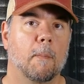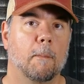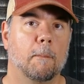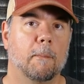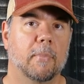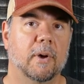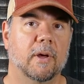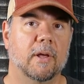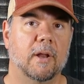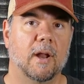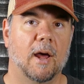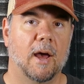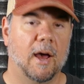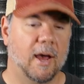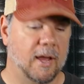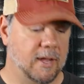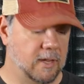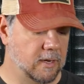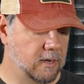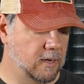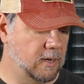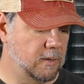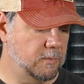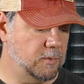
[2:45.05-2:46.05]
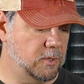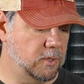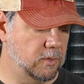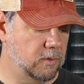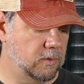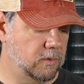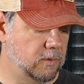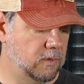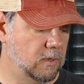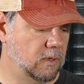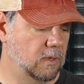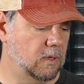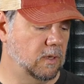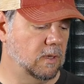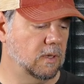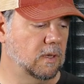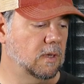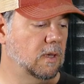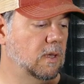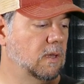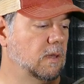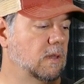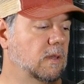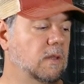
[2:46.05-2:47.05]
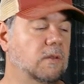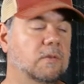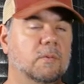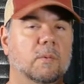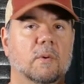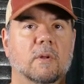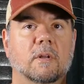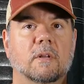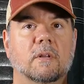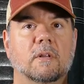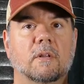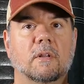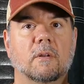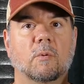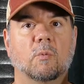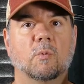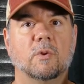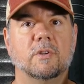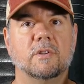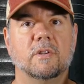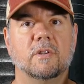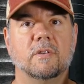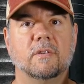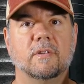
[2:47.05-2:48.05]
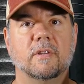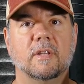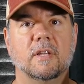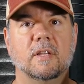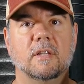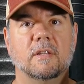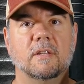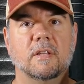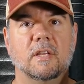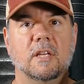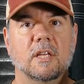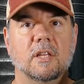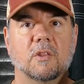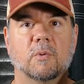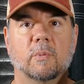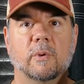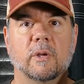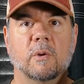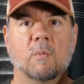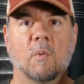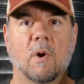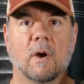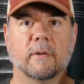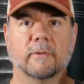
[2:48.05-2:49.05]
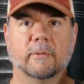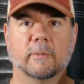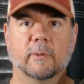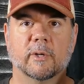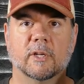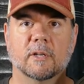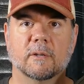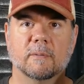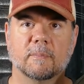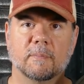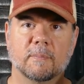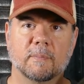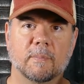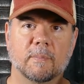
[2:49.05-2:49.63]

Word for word: but I ended up choosing this one, which is the T three Wanderer.